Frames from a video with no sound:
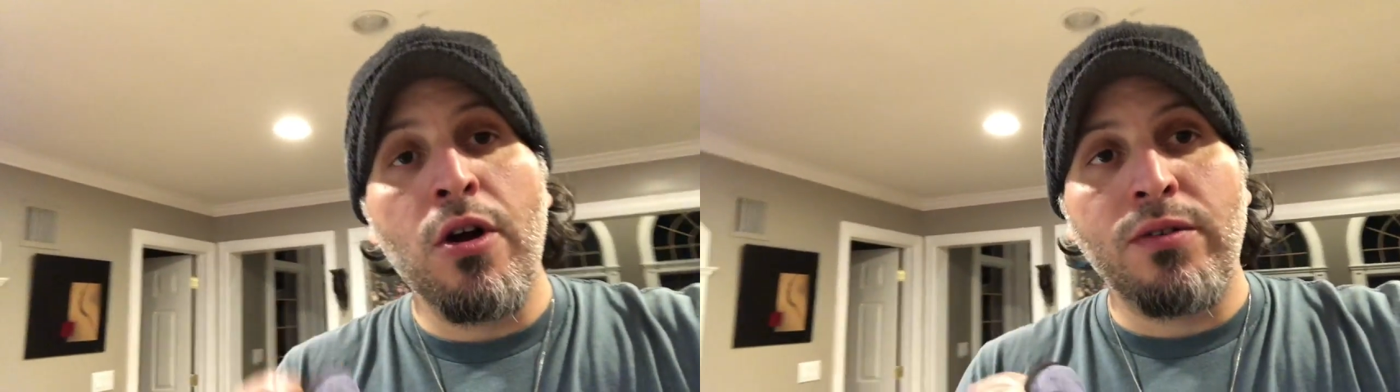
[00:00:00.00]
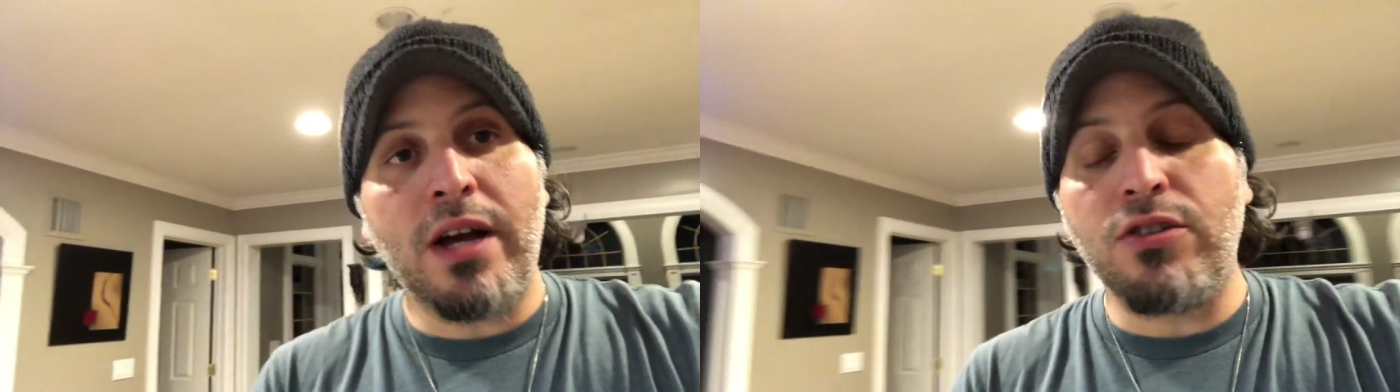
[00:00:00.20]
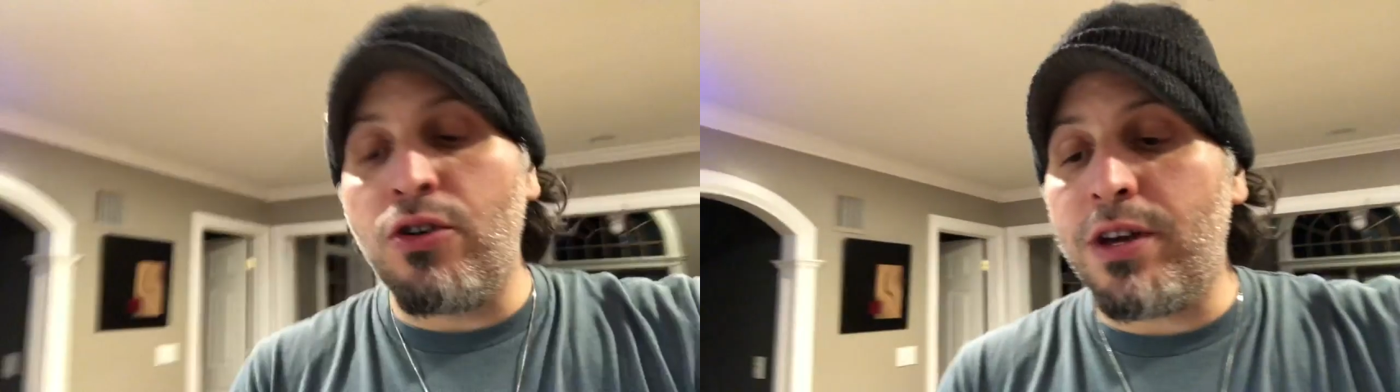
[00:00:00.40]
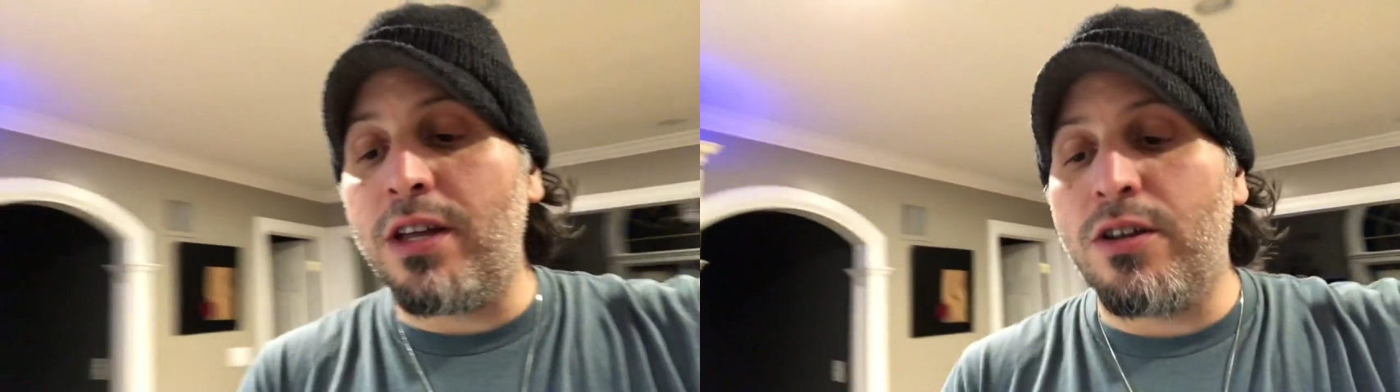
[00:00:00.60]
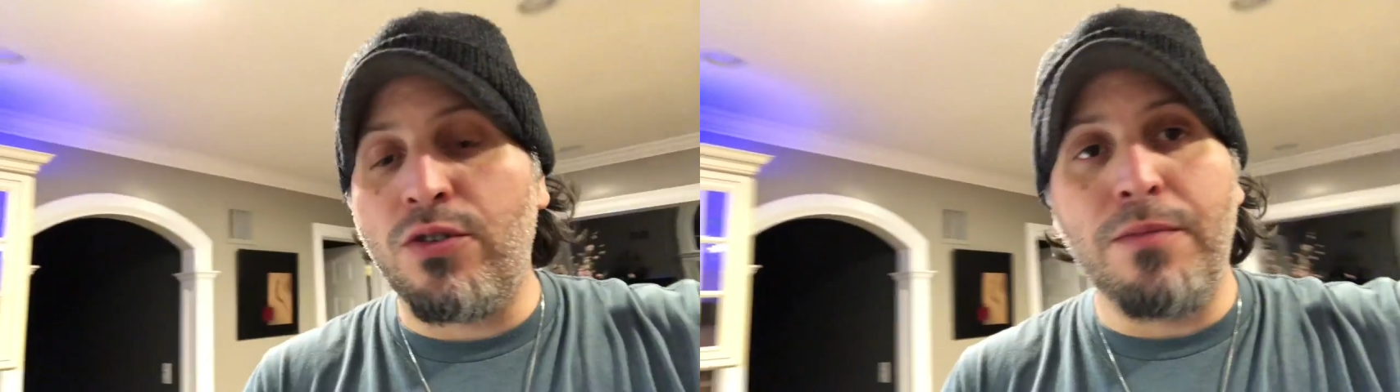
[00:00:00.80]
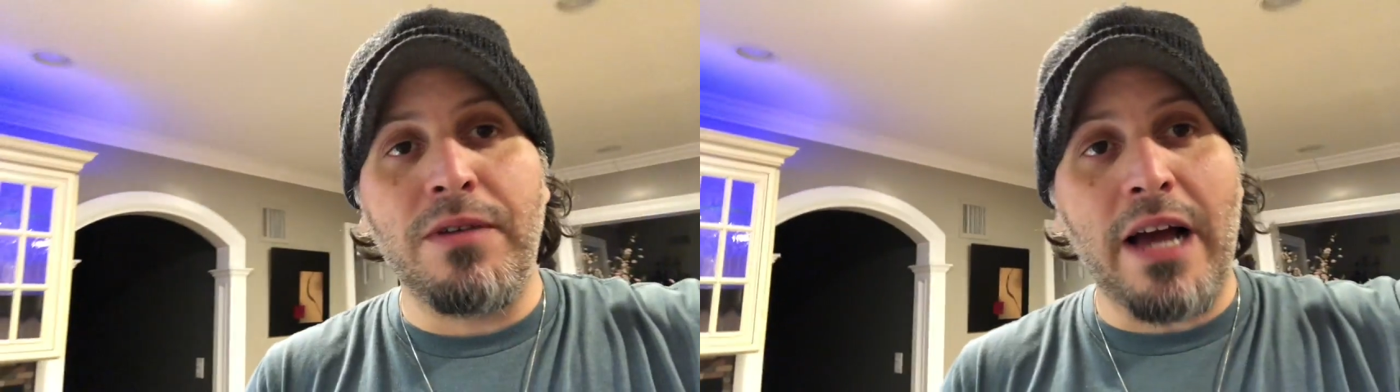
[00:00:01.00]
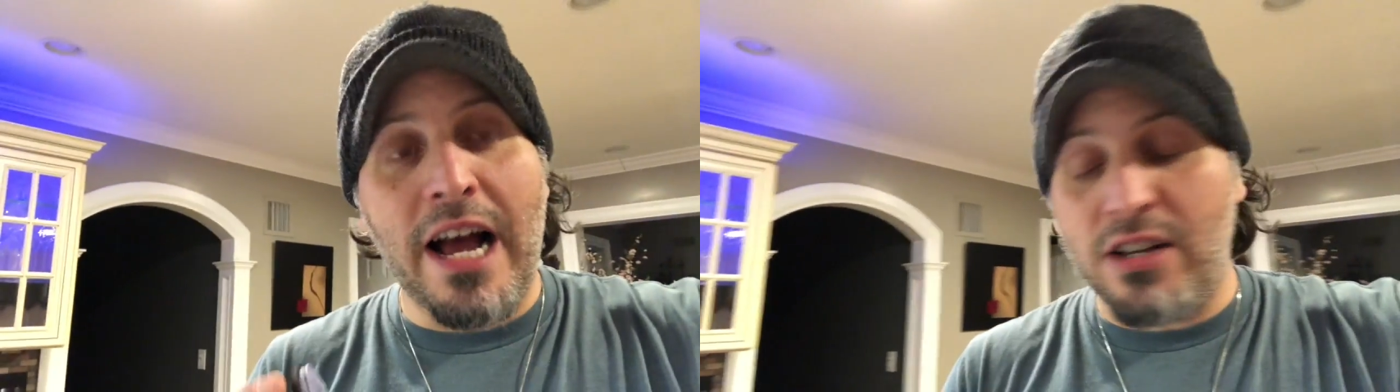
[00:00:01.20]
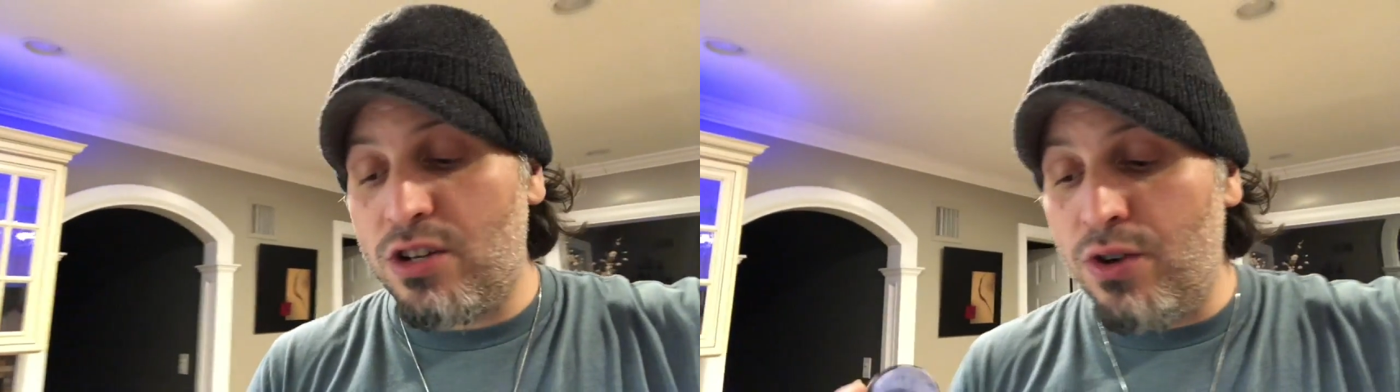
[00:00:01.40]
Without the cookie, the
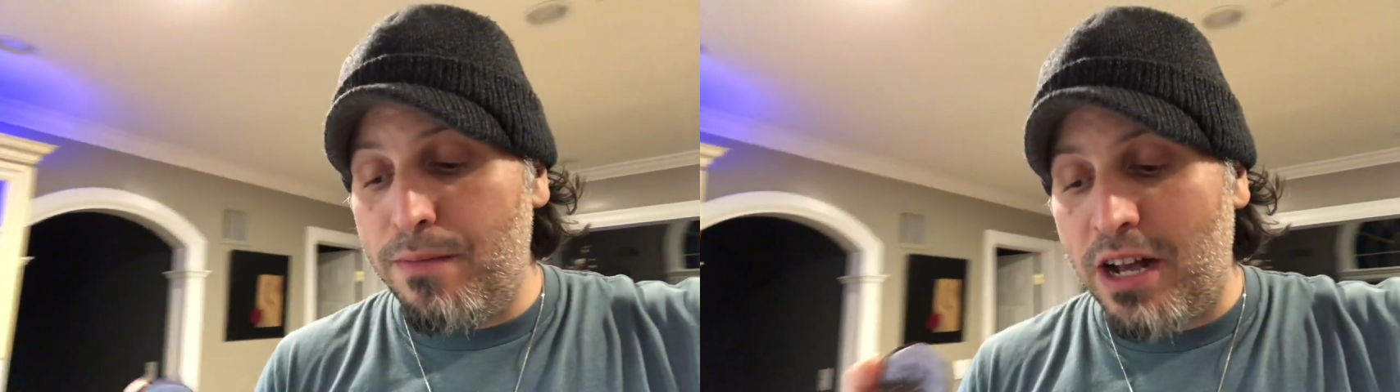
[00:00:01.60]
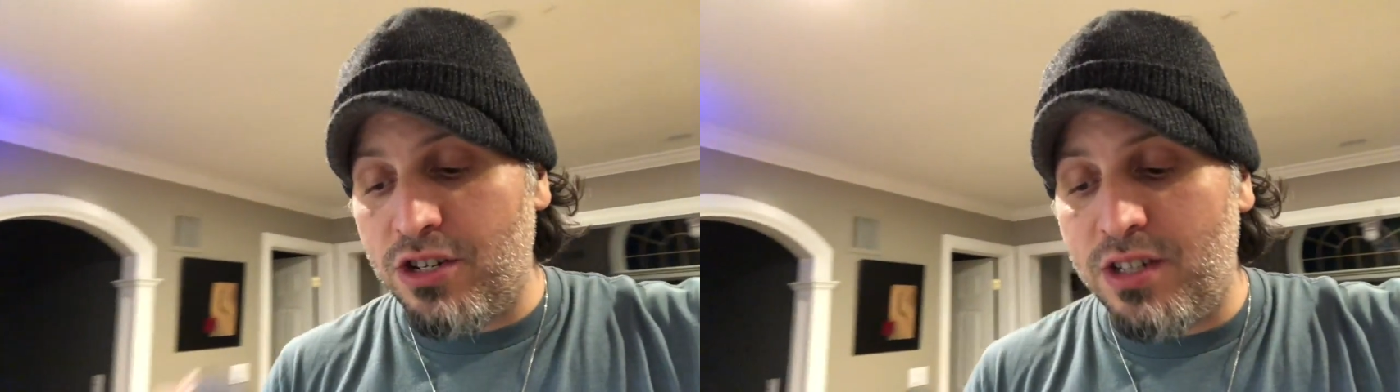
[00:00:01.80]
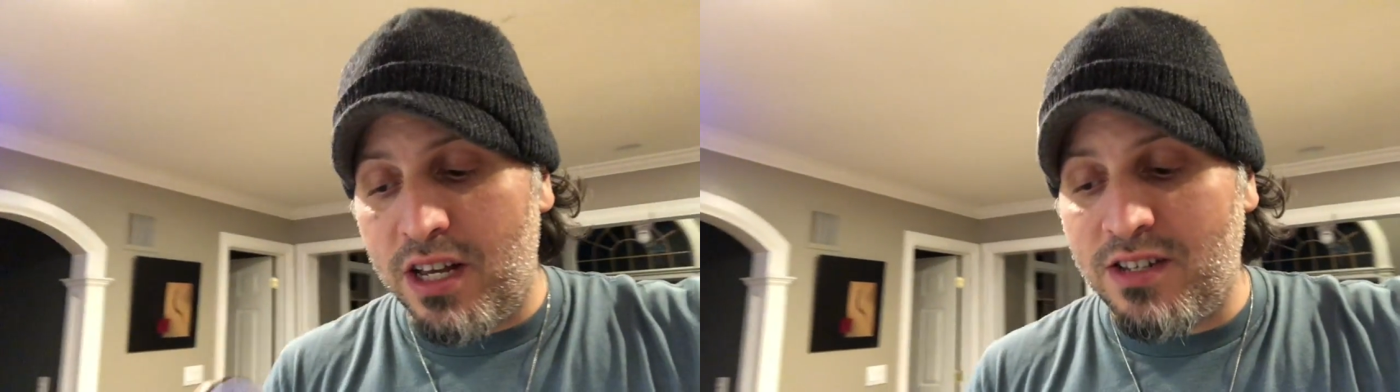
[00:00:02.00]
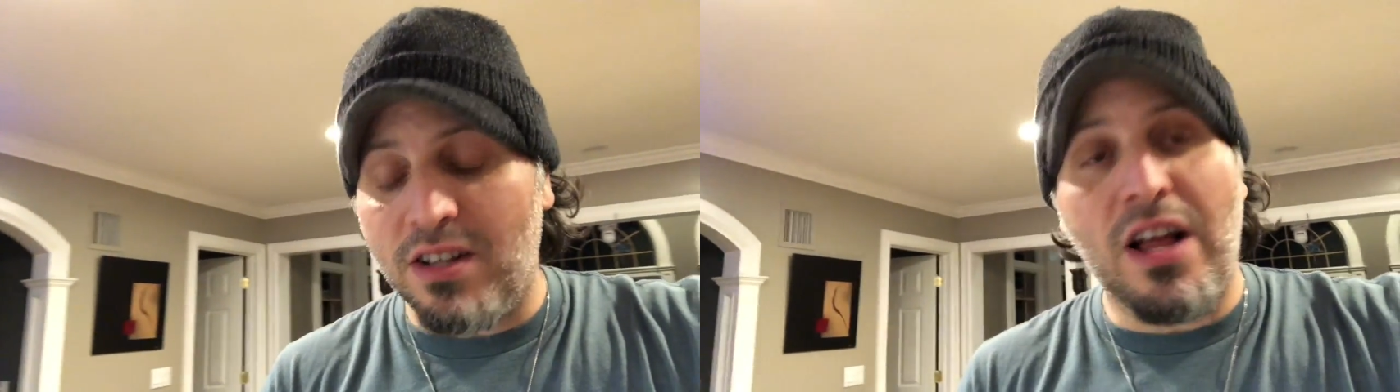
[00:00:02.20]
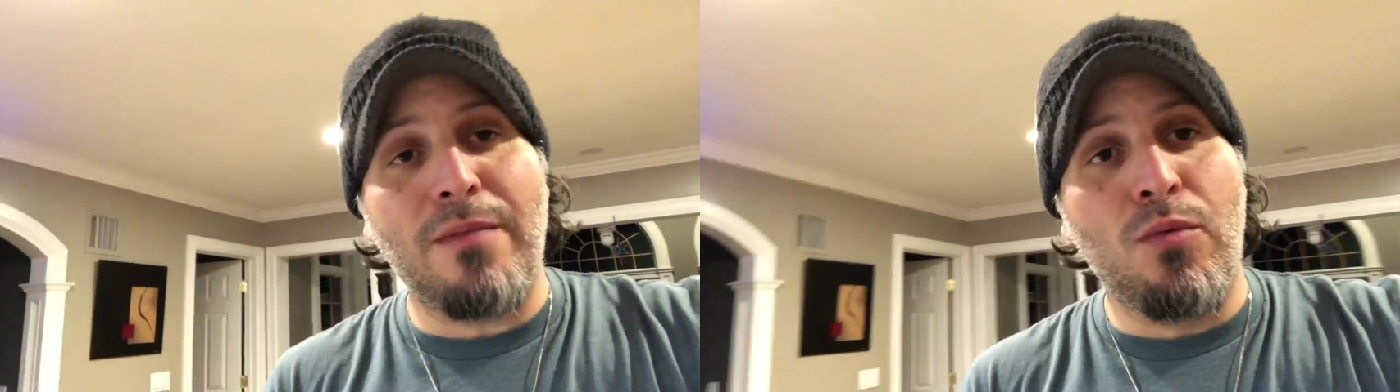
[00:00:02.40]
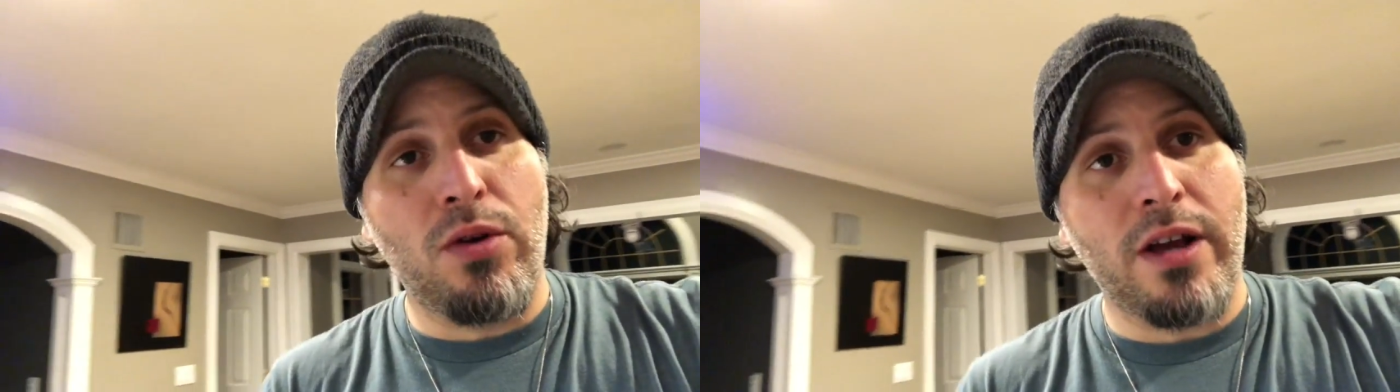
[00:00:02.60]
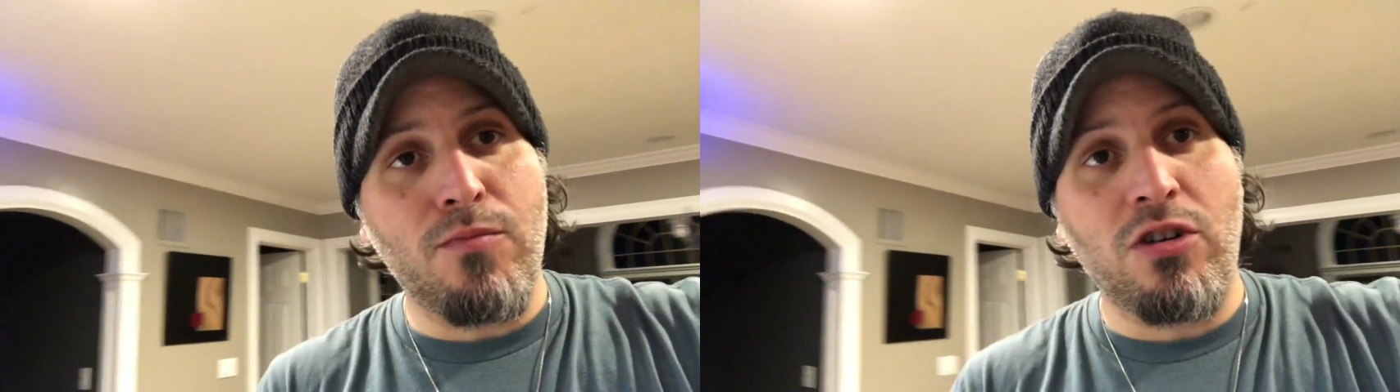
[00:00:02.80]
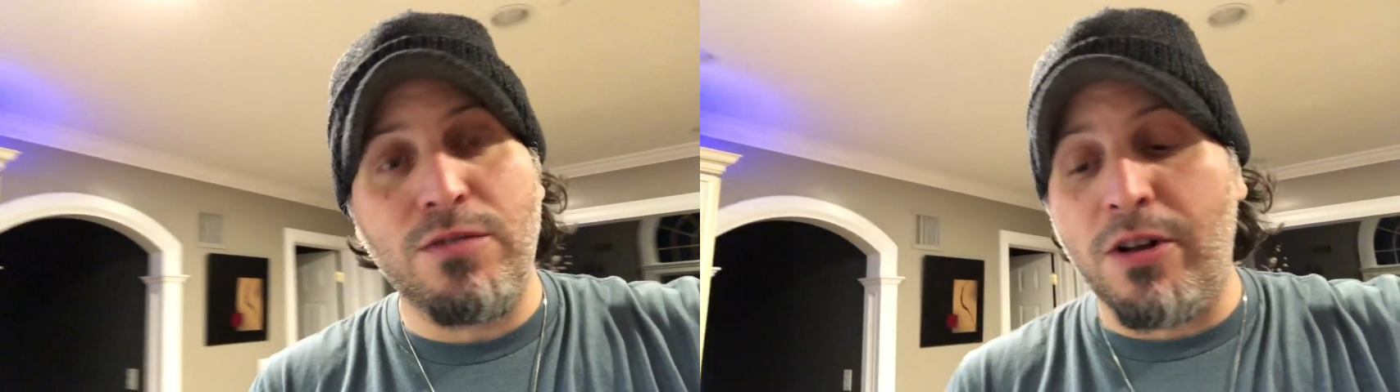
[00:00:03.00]
cream actually tastes a lot more like
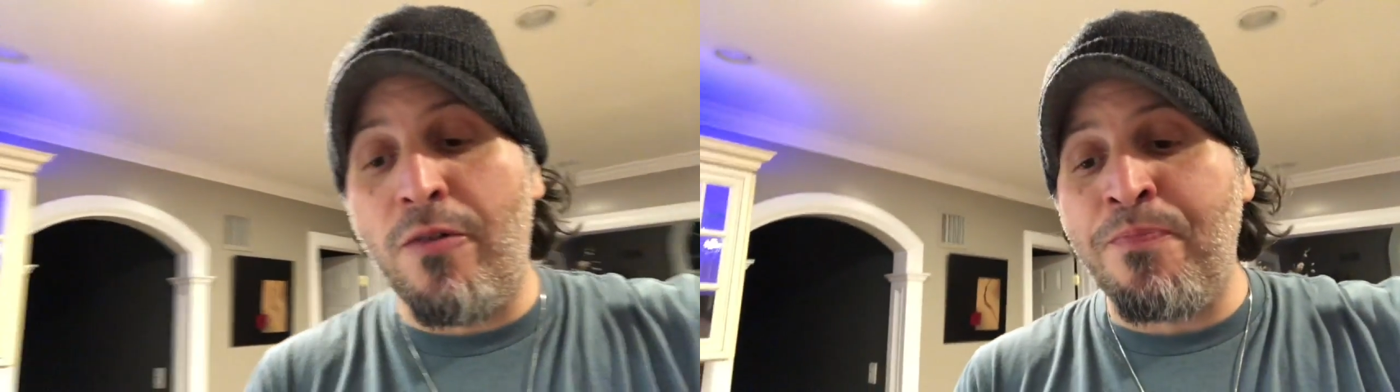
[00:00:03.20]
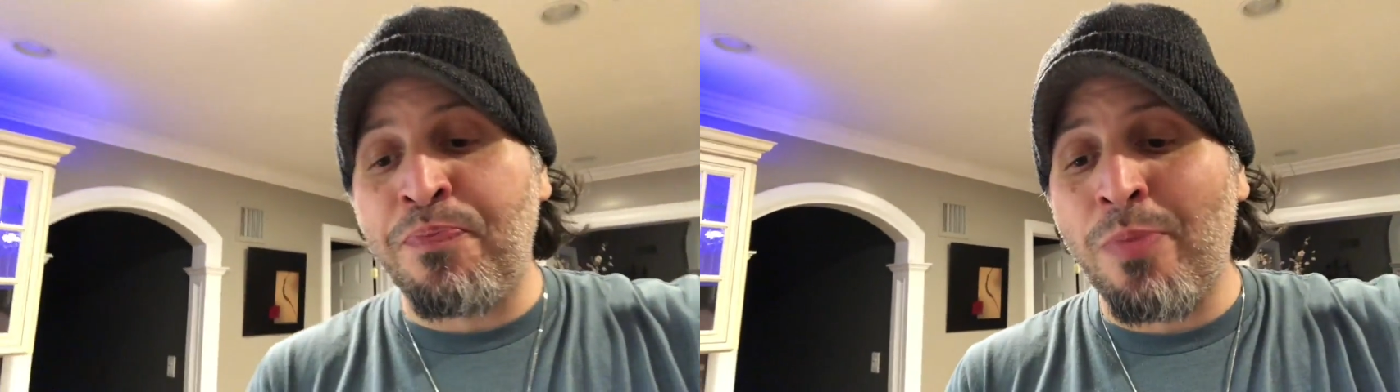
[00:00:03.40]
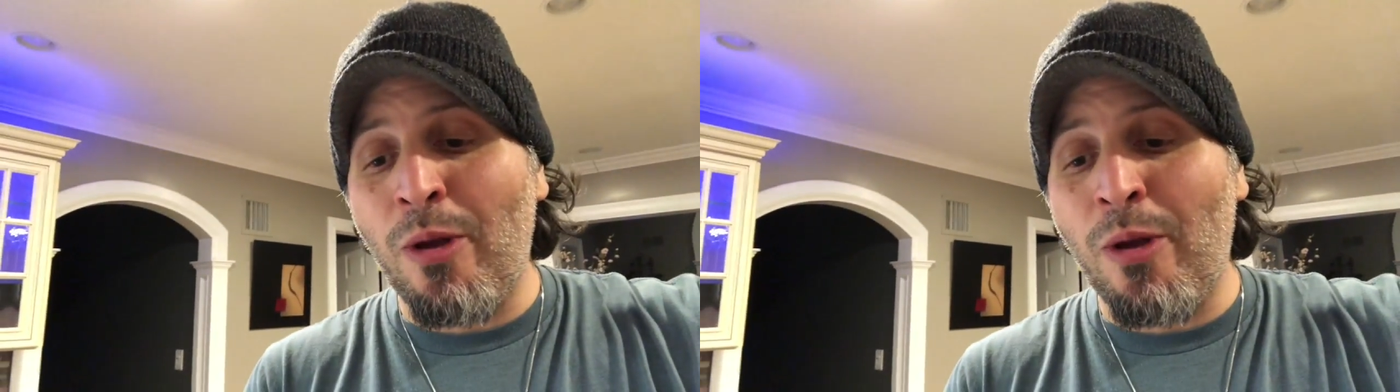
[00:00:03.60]
marshmallow.